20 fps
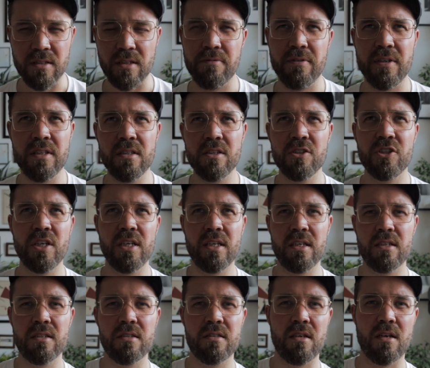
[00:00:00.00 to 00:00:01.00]
I find that
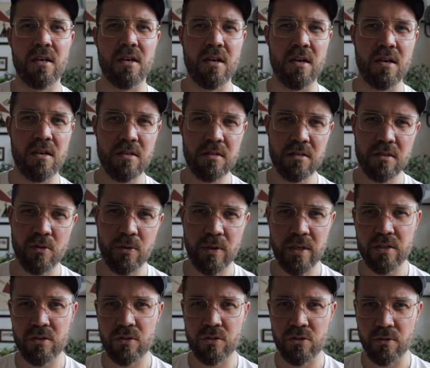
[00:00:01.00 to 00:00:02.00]
jackets aren't
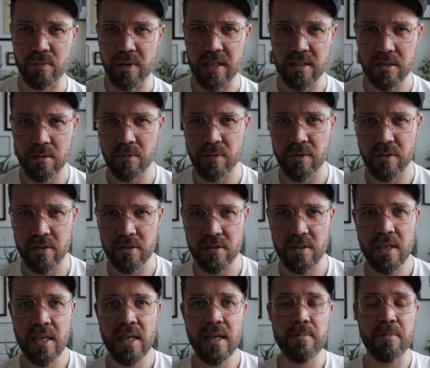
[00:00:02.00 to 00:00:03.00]
quite so dramatic with this,